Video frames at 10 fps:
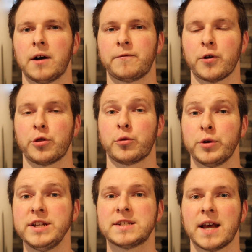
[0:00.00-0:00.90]
for
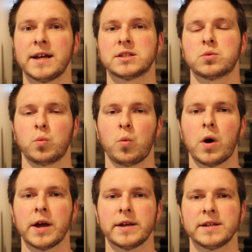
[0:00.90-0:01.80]
3 sets
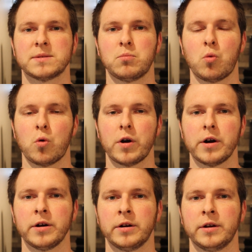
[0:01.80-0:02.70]
what is
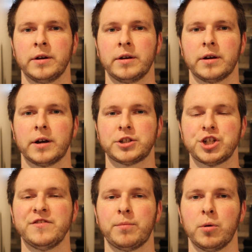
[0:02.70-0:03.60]
more
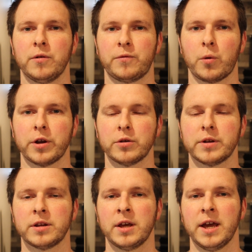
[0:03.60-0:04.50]
achievable for you.
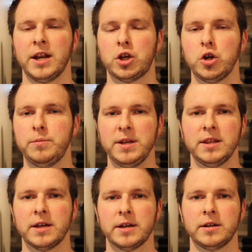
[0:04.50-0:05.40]
And it could be
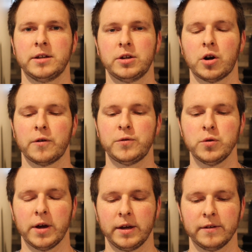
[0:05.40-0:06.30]
if
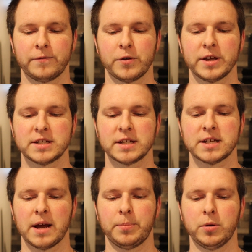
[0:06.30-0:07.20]
you, for this
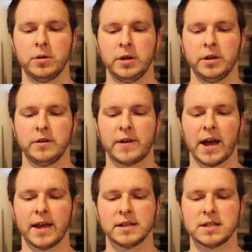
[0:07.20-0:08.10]
example, you
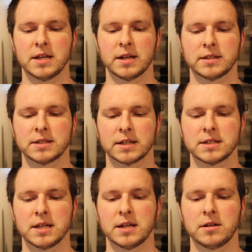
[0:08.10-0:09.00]
got 18 and
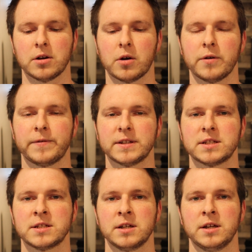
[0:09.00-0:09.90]
16, if it's